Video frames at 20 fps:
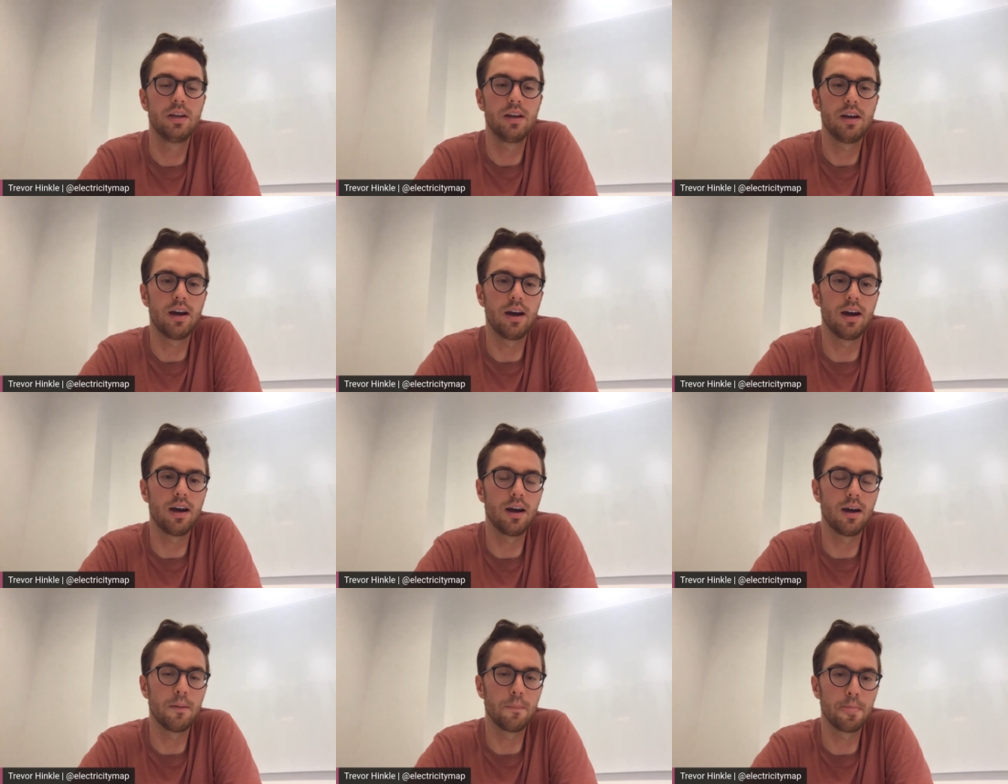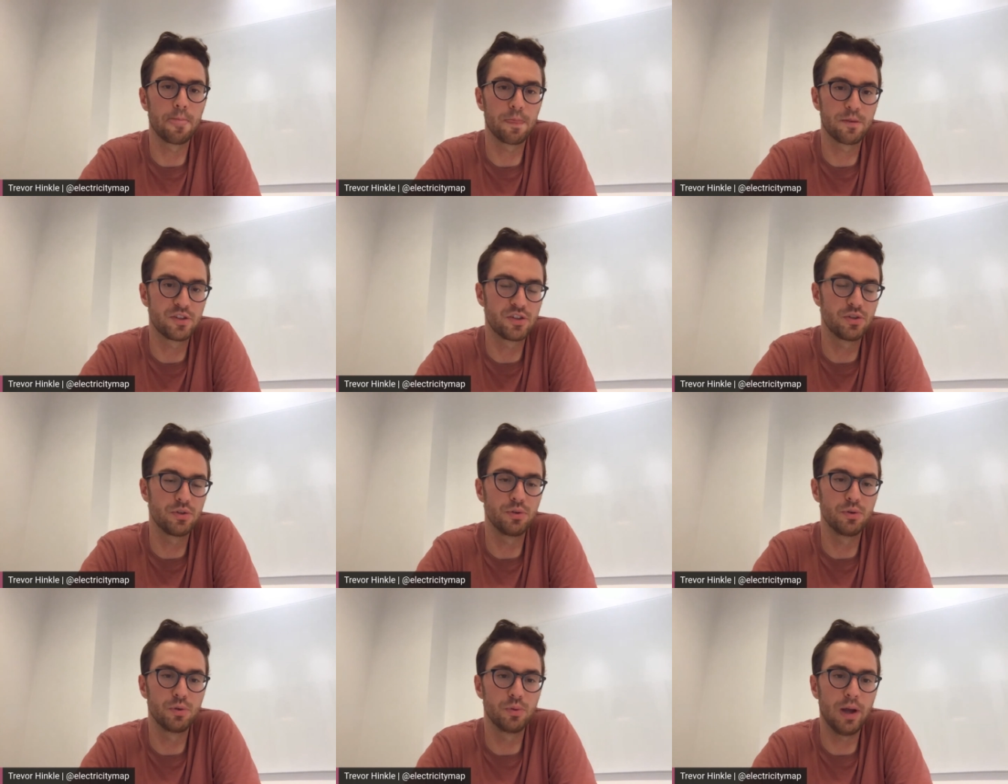
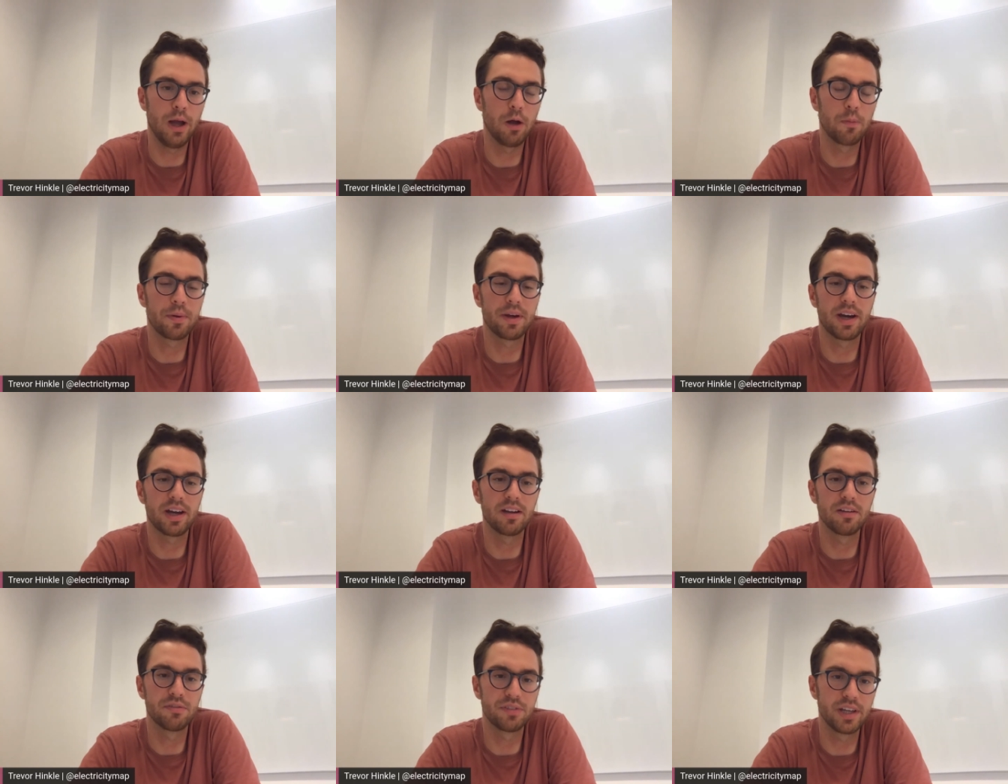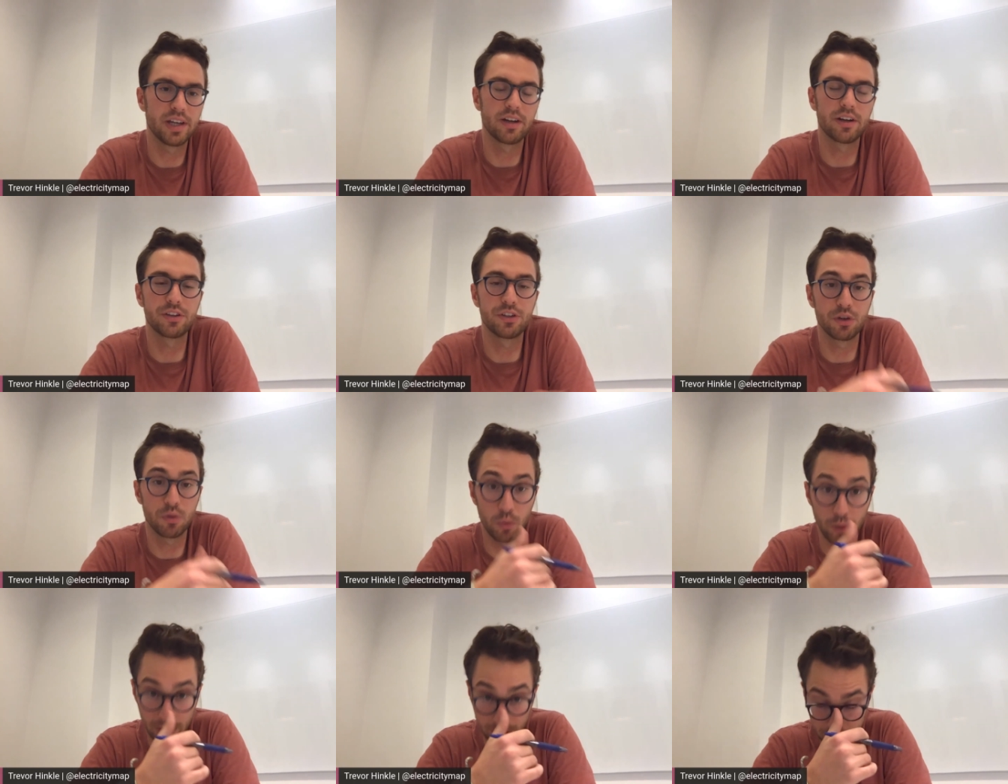help kind of get on
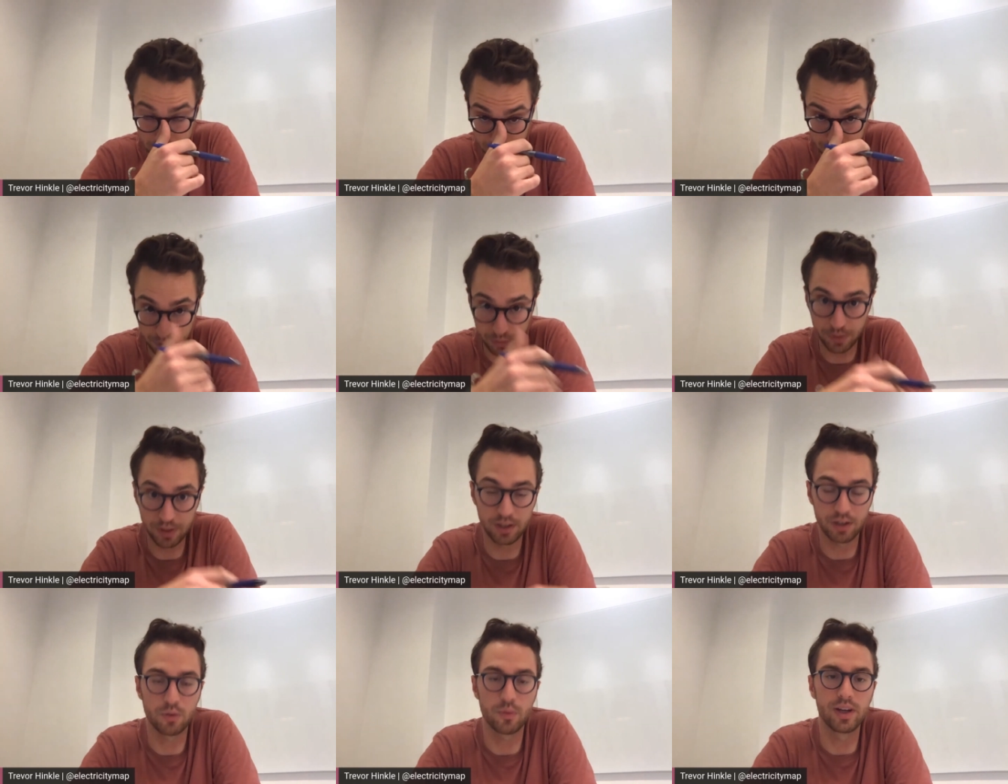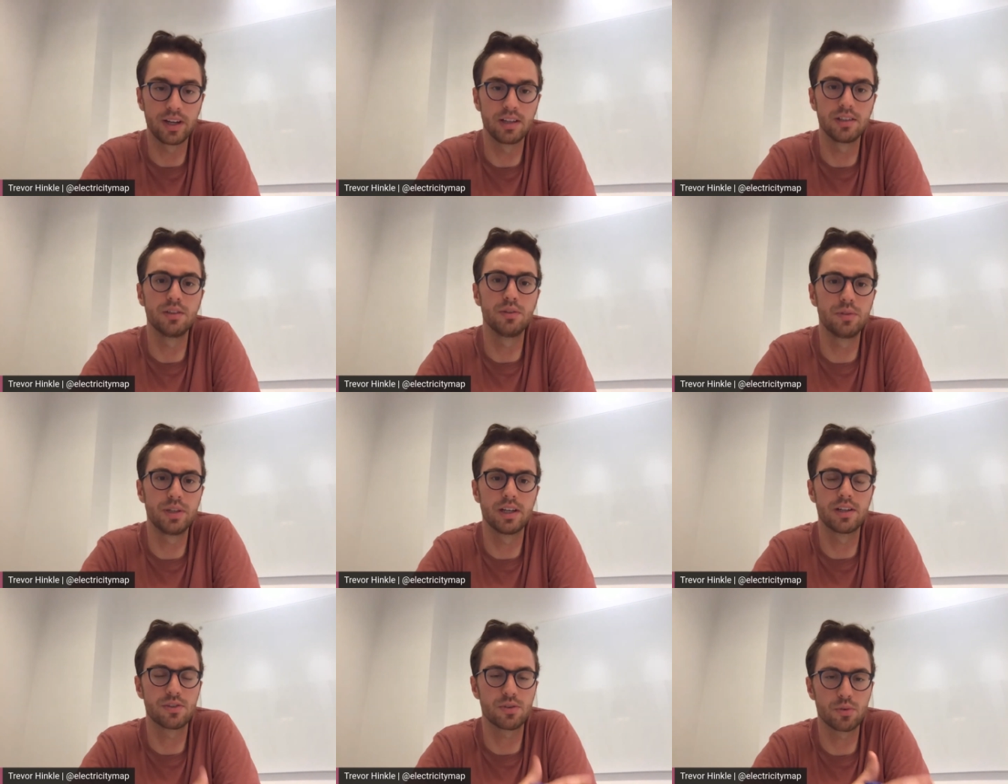your way to integrating new
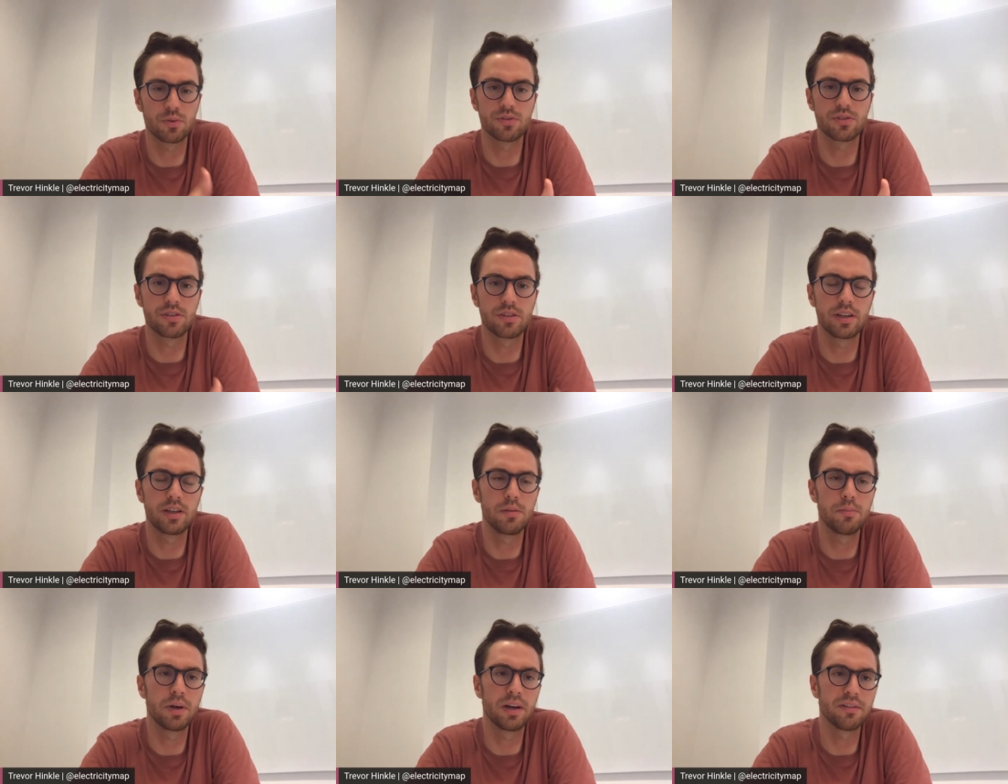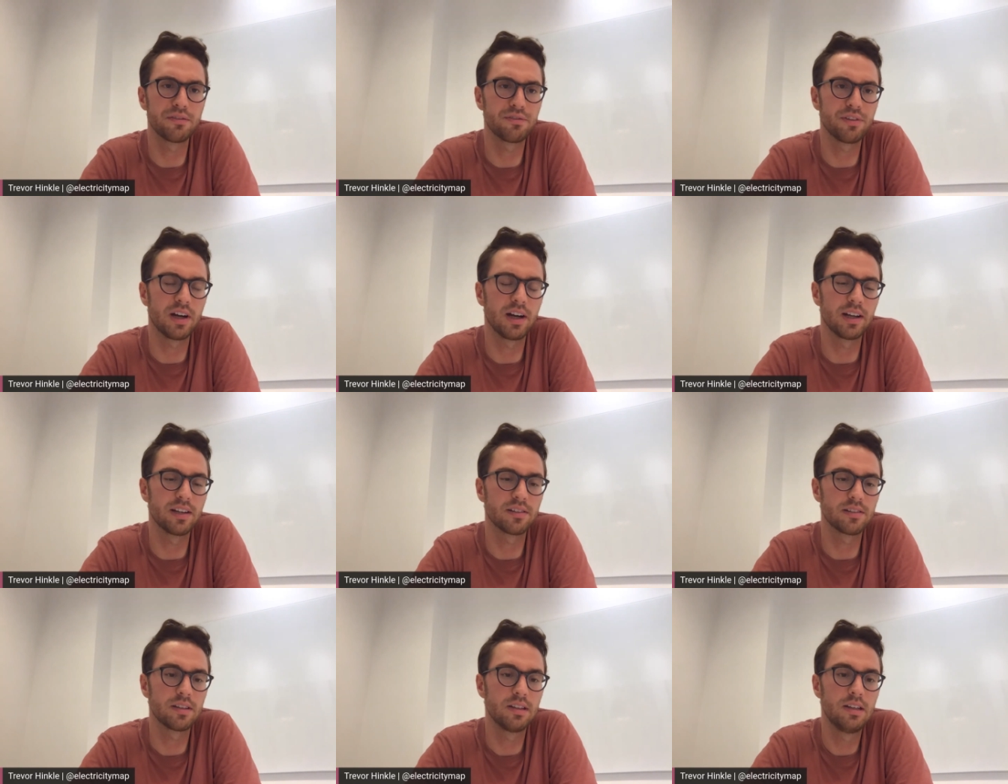data sources that you might
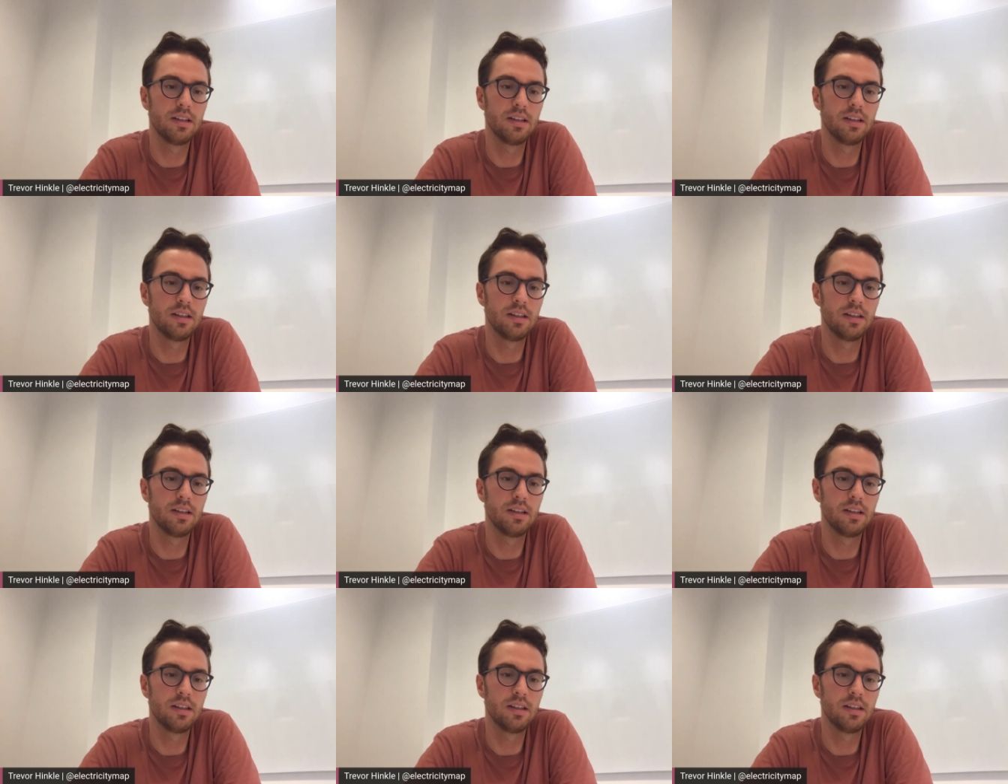find.